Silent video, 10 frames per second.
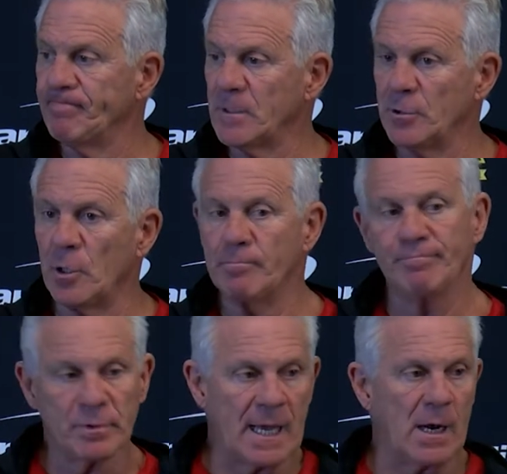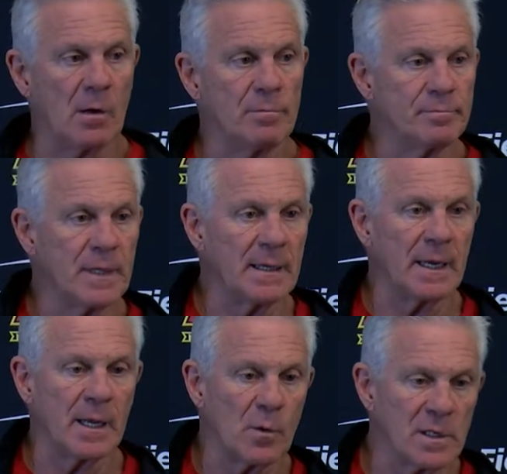So with that, I'll take
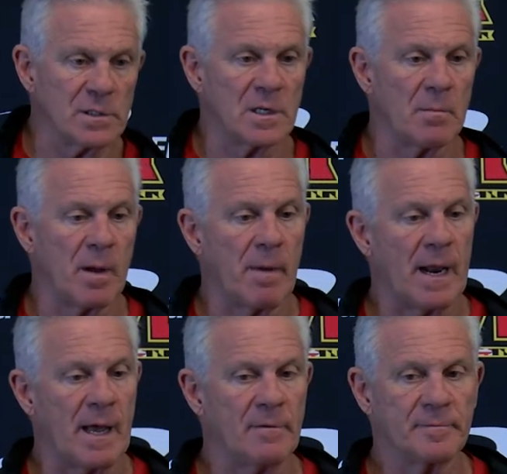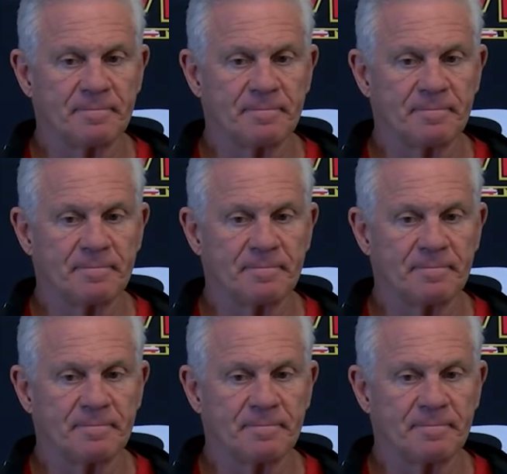any questions anybody might have.